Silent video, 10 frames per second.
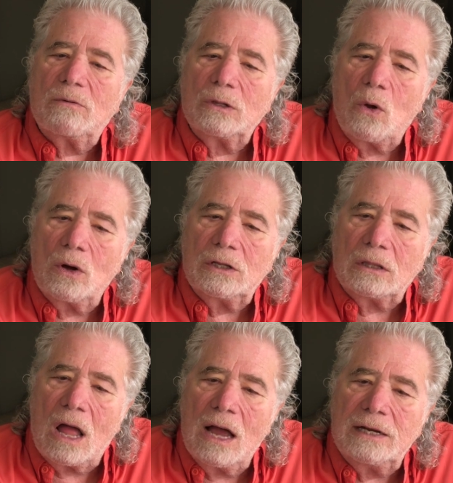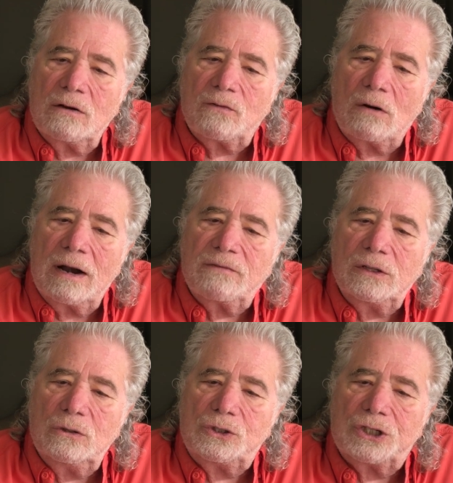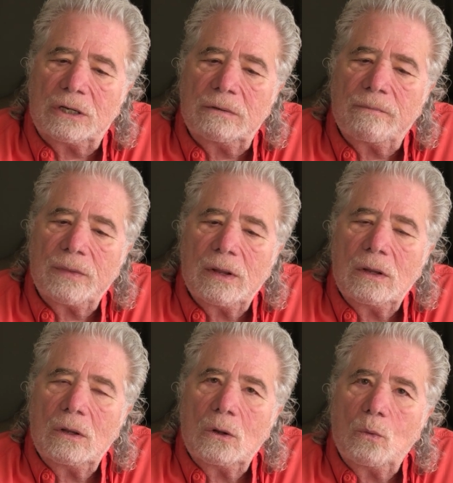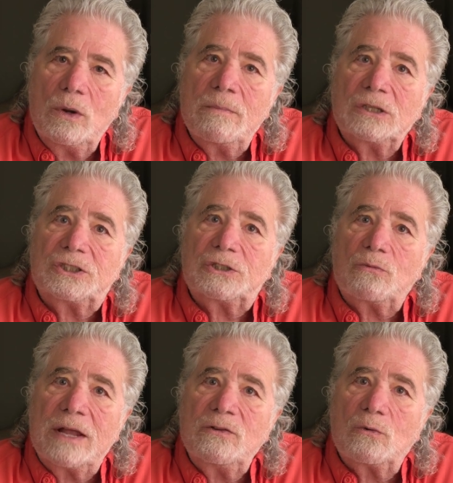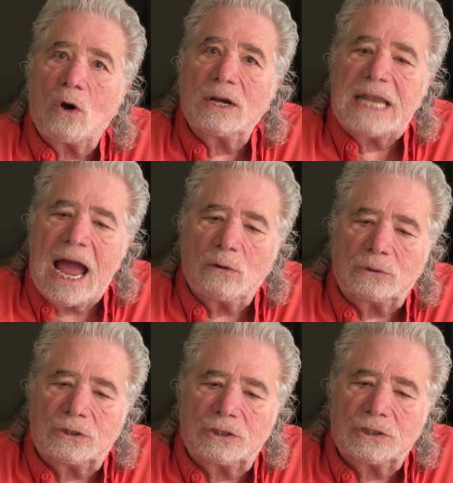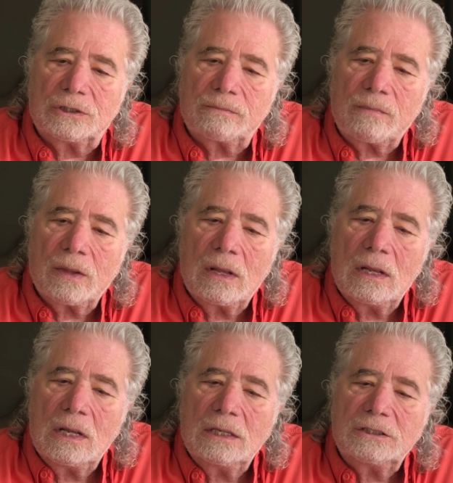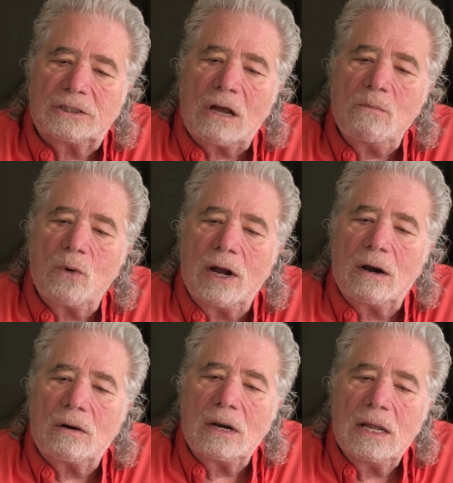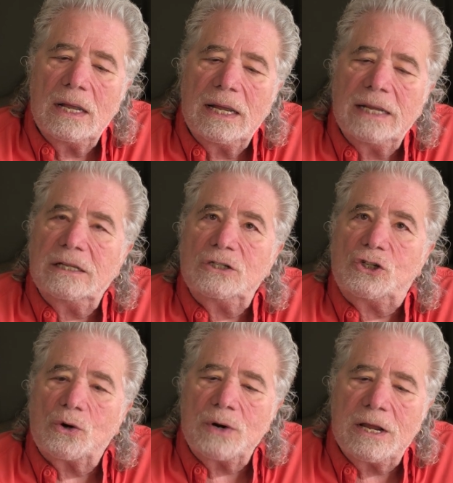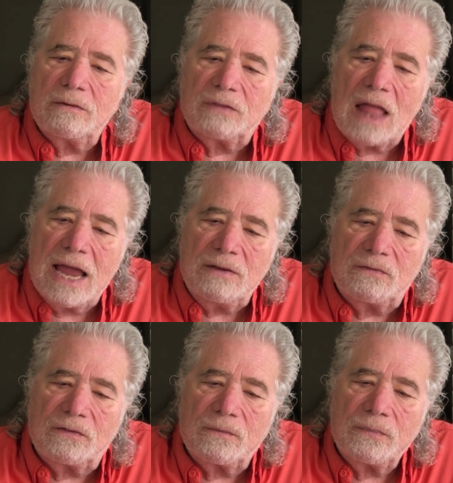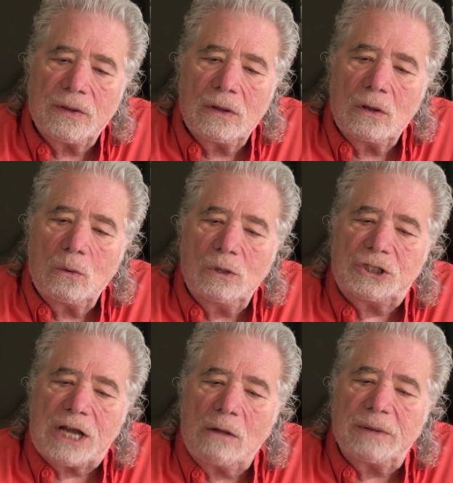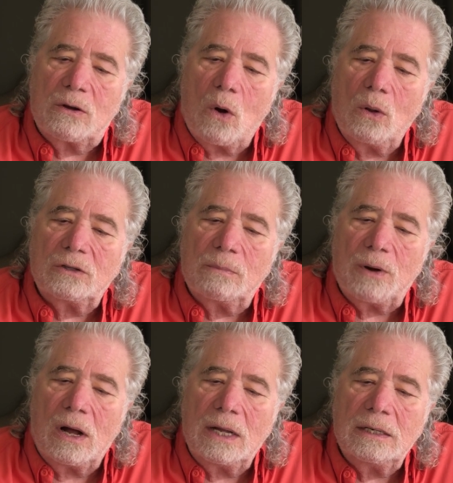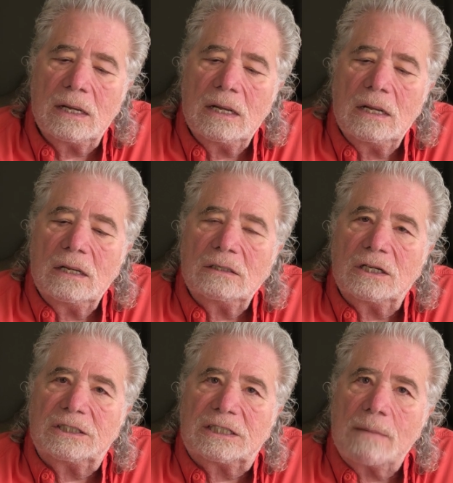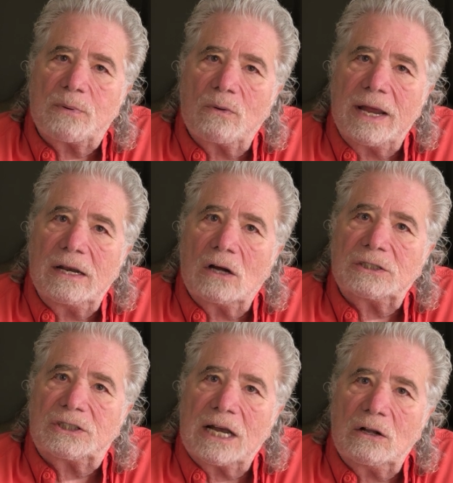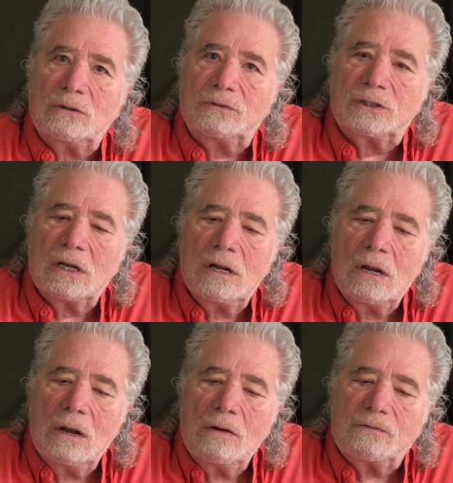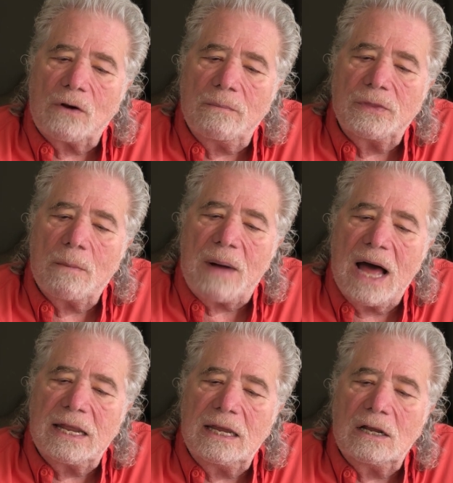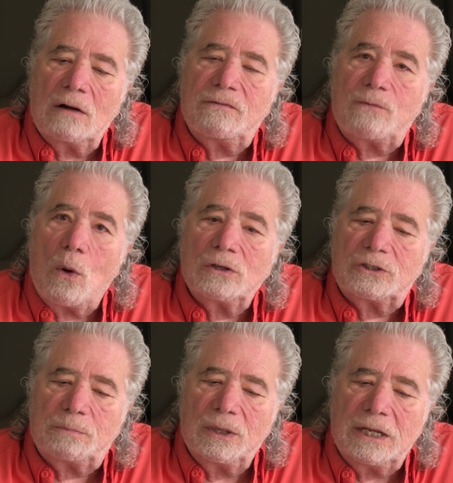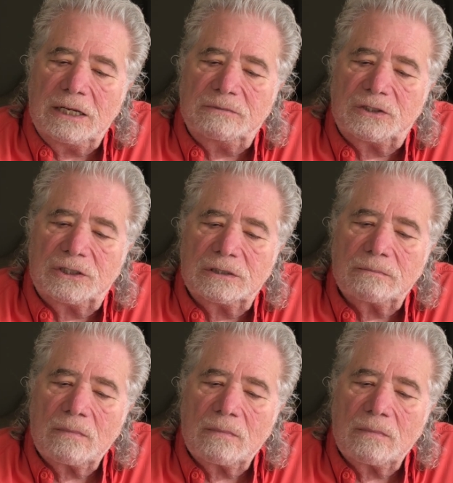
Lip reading: along the line of our evolution, we must surrender our doubts. Somewhere in the journey of life, we shall be called upon to separate ourselves from the body of false beliefs.